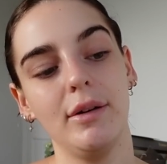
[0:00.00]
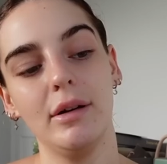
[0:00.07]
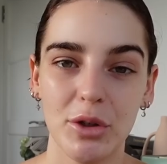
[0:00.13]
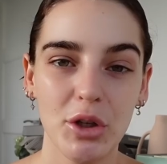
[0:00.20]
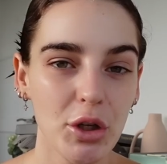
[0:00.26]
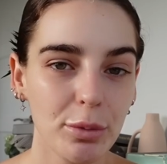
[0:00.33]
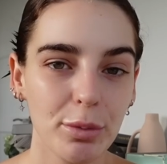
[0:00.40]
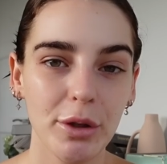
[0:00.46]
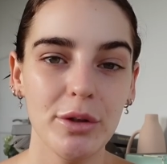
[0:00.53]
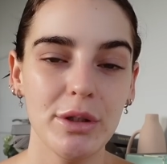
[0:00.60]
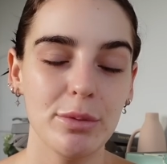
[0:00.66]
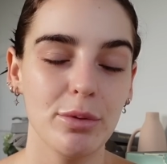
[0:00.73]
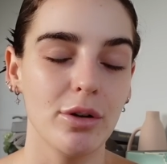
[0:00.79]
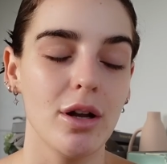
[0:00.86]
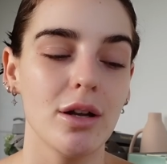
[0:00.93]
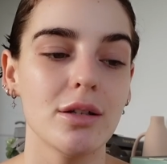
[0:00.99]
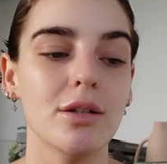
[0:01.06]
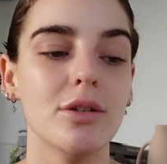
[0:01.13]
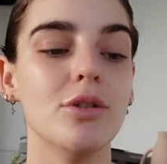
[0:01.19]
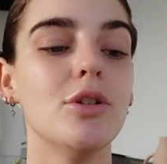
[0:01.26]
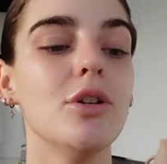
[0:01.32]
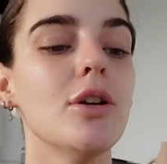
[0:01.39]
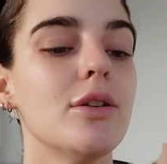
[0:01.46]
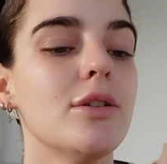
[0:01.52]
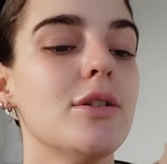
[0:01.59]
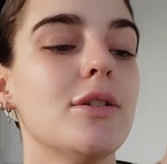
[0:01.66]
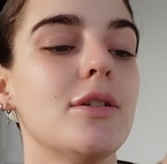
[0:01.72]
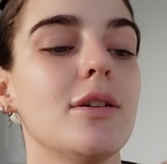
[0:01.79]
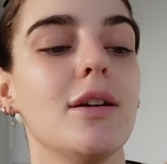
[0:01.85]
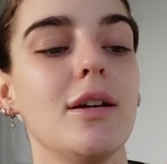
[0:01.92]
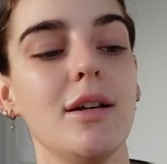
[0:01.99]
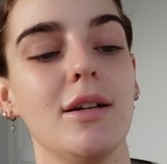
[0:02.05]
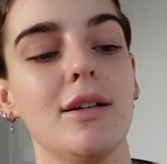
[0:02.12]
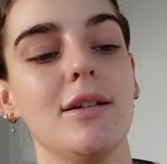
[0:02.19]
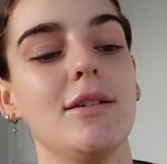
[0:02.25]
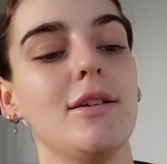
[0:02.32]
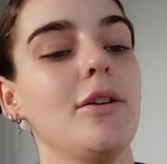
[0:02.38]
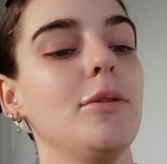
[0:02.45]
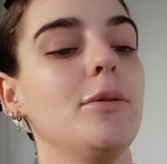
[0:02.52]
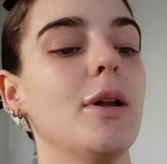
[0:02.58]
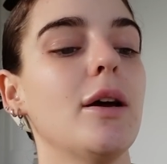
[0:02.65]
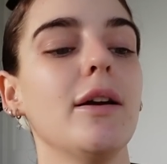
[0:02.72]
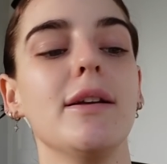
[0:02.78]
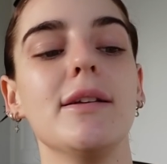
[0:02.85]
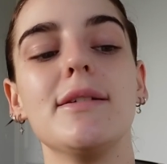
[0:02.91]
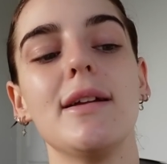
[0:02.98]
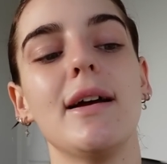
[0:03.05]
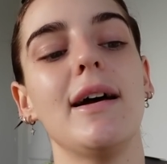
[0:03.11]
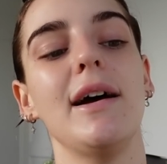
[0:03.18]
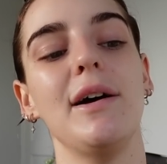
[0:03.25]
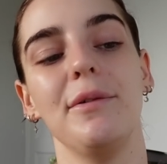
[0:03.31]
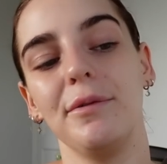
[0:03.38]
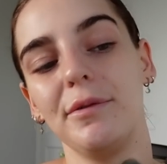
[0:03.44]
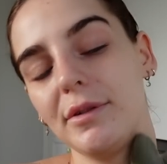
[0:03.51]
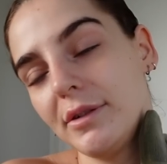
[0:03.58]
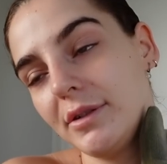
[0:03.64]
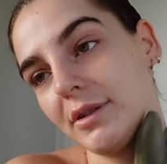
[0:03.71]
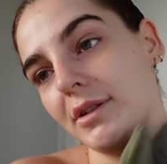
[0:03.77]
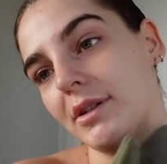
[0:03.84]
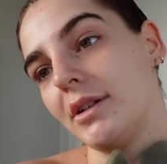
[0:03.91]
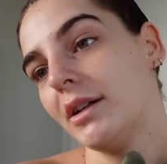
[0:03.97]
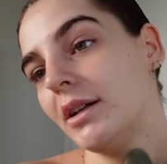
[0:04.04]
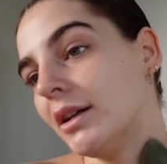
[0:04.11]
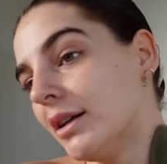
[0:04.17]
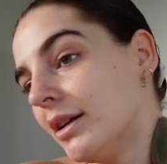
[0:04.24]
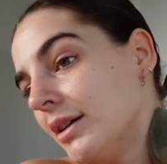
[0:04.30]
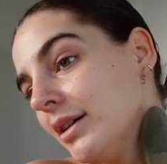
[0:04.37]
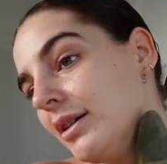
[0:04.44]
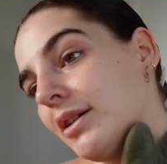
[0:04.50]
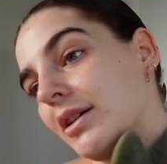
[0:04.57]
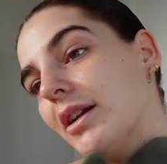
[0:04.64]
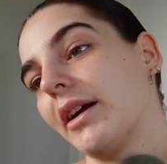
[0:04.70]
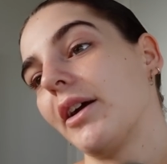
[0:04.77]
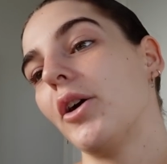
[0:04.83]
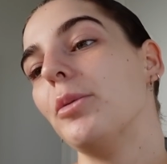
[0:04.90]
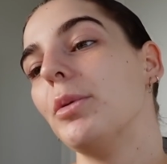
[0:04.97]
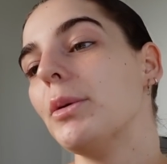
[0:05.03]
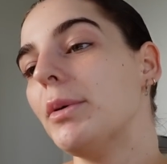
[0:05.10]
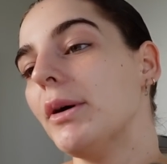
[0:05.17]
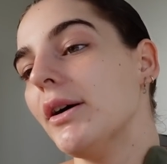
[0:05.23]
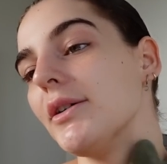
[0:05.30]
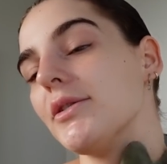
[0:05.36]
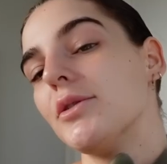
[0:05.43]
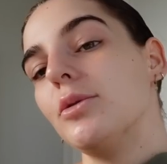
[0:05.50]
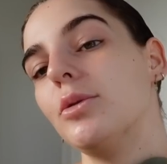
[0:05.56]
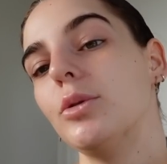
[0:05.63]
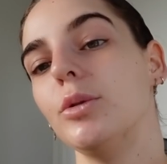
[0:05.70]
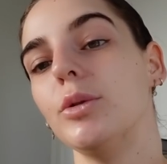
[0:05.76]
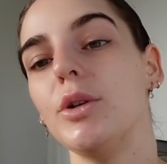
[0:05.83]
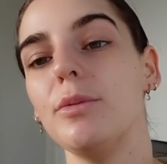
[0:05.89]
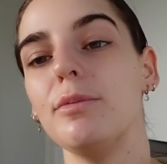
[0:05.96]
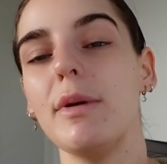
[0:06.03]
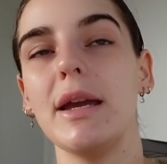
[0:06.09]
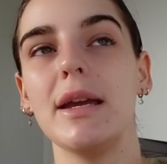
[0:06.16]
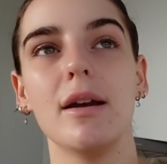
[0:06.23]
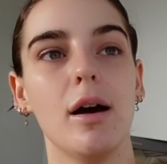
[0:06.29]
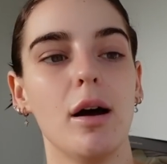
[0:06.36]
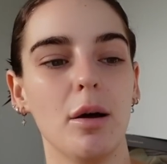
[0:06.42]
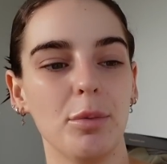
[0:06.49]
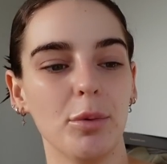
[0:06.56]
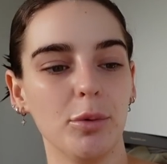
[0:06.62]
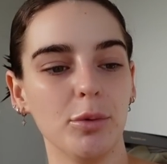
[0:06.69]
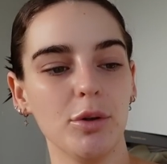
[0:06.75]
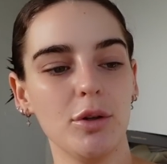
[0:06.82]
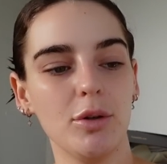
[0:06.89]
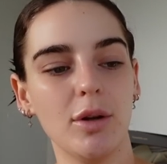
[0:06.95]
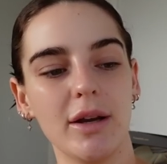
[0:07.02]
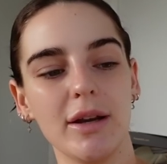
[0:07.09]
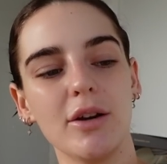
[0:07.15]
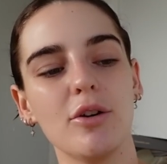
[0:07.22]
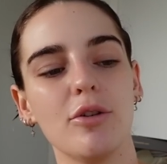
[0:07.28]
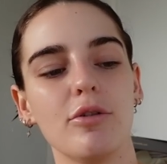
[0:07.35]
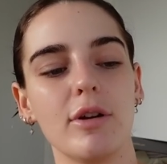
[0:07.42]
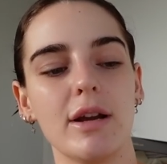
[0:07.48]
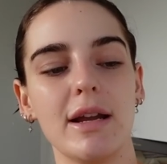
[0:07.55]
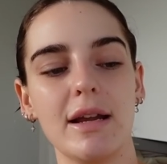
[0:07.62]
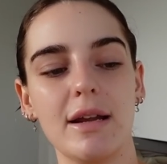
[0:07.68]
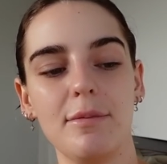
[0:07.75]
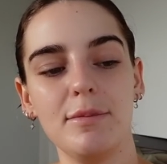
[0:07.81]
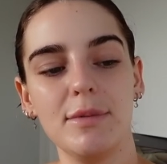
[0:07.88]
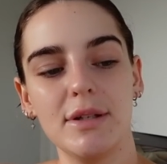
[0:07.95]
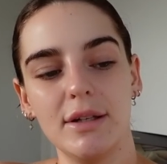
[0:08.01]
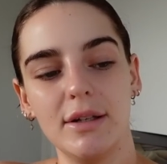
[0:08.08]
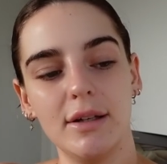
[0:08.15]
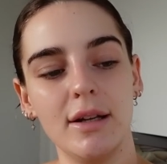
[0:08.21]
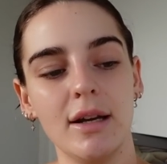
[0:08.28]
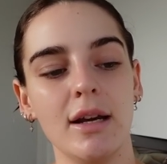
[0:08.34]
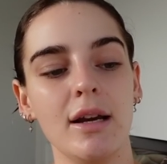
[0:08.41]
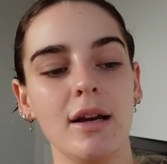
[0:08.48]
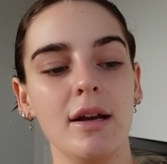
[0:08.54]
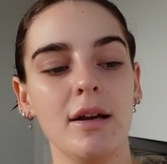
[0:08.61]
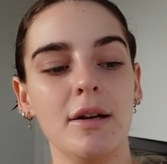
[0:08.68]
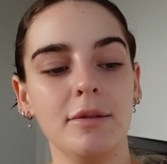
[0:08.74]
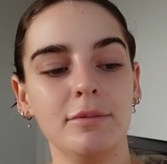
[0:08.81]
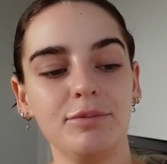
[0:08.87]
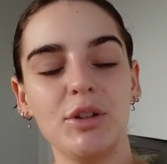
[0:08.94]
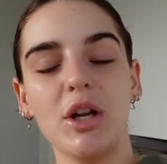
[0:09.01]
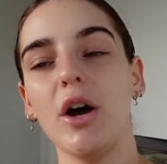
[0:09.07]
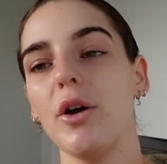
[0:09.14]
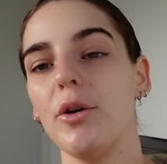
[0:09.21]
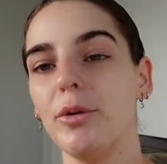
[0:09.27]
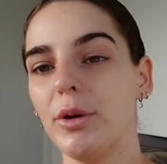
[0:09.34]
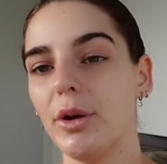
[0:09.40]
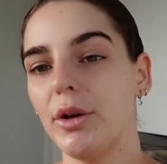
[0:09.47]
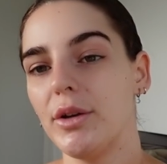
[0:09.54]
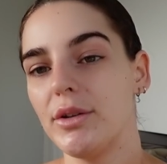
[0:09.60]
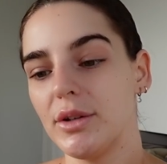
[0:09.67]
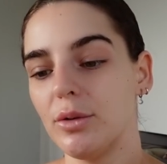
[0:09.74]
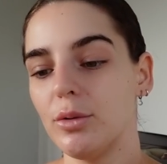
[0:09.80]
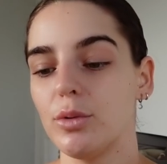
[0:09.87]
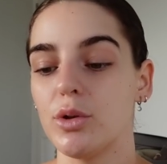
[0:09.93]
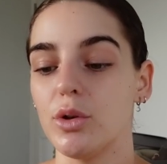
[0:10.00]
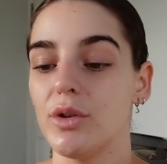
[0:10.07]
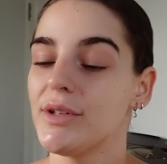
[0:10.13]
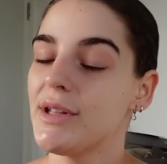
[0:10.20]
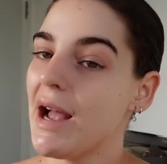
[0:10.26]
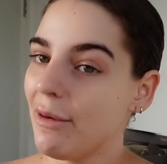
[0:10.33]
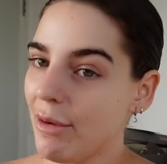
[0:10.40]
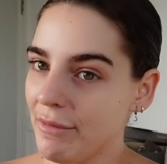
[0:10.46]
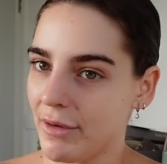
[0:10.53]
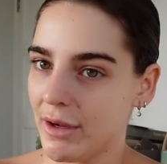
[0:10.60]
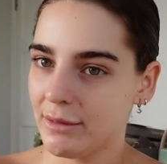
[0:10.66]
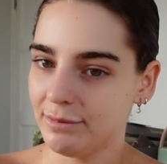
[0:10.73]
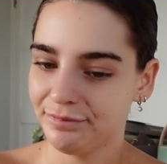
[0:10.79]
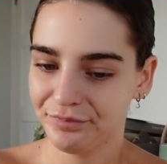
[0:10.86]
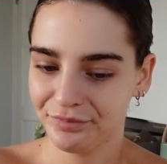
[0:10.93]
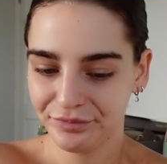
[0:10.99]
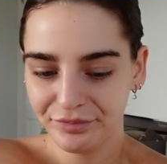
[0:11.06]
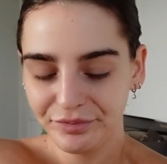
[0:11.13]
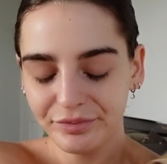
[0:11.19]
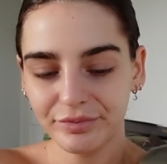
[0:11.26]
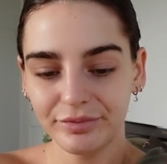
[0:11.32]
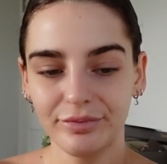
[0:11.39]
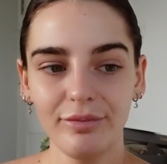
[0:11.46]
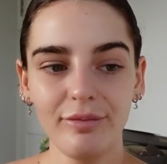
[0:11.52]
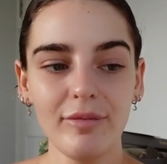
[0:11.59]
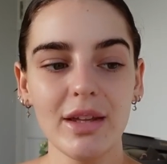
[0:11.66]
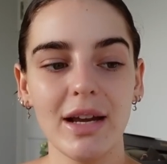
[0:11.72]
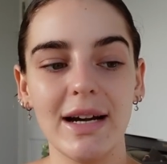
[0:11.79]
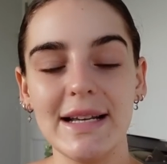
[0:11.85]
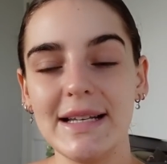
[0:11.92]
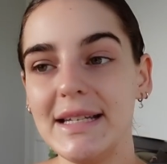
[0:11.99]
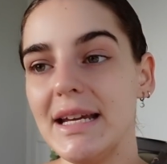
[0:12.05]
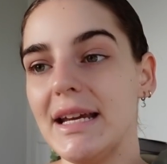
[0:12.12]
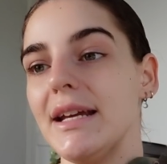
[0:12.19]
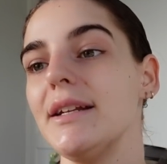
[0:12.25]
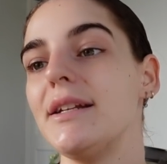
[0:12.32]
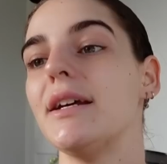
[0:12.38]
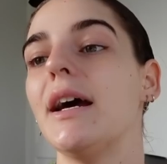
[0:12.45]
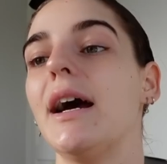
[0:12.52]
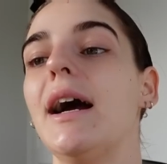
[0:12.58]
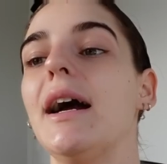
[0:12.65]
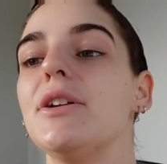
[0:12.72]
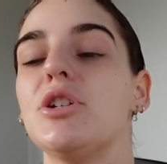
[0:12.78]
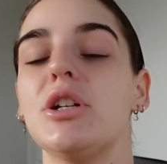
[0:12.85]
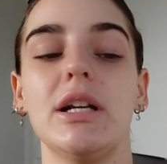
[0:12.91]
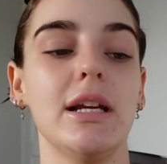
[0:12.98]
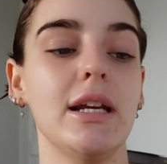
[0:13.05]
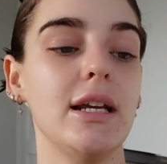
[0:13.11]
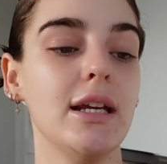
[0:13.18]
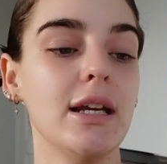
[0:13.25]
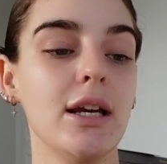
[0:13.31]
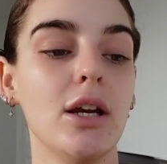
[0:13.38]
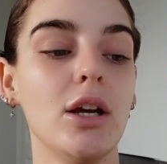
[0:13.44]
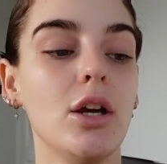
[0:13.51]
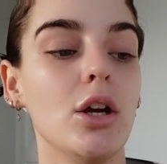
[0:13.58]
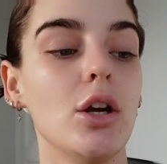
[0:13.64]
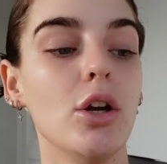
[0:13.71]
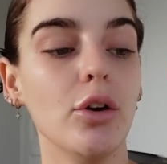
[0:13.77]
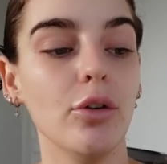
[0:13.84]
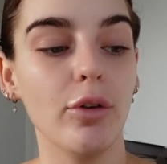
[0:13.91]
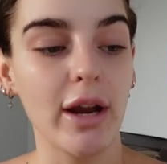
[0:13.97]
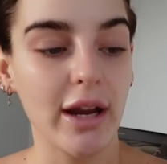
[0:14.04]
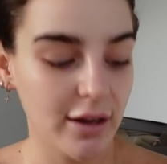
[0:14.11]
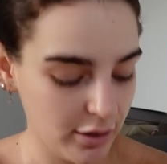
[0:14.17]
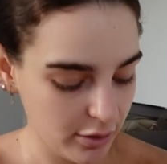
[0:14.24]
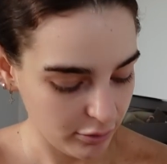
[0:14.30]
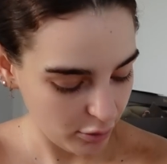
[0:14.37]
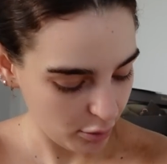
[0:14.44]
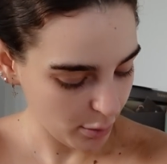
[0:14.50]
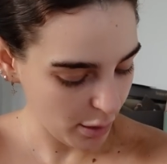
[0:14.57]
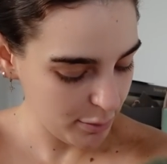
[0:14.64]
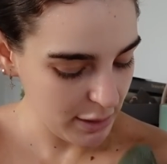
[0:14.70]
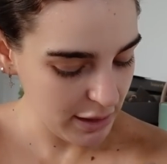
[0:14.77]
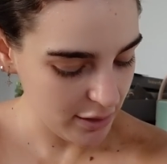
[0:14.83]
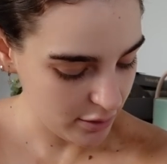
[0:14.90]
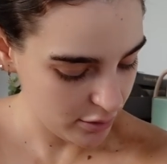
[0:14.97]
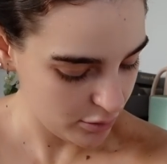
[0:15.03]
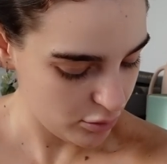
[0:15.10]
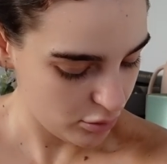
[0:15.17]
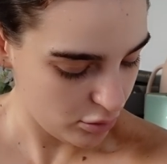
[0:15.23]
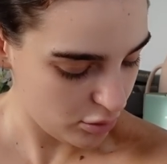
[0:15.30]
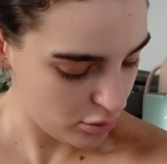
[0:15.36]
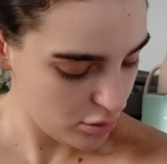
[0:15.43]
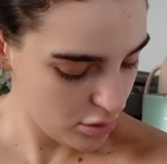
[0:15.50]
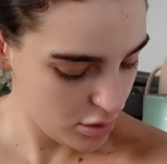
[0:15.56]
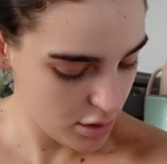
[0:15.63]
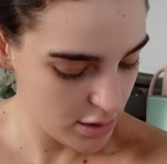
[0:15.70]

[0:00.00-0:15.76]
new beauty products is just so nice to have. Like, open a parcel, all new makeup, all new like creams and toners and all sorts. However, I did actually raid through my PR drawer